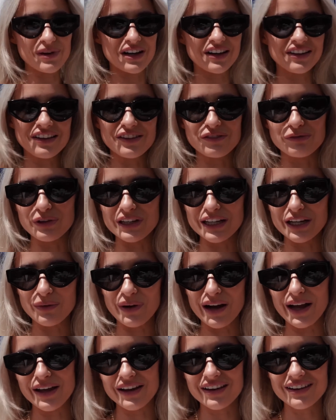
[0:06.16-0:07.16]
because it's really
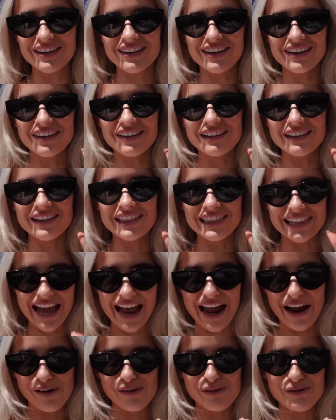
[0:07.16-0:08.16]
quite
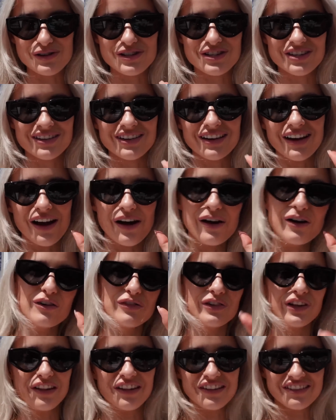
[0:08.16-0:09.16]
loud over
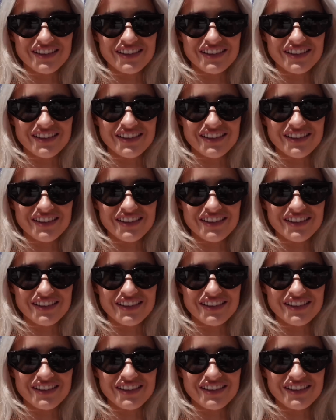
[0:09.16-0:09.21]
the other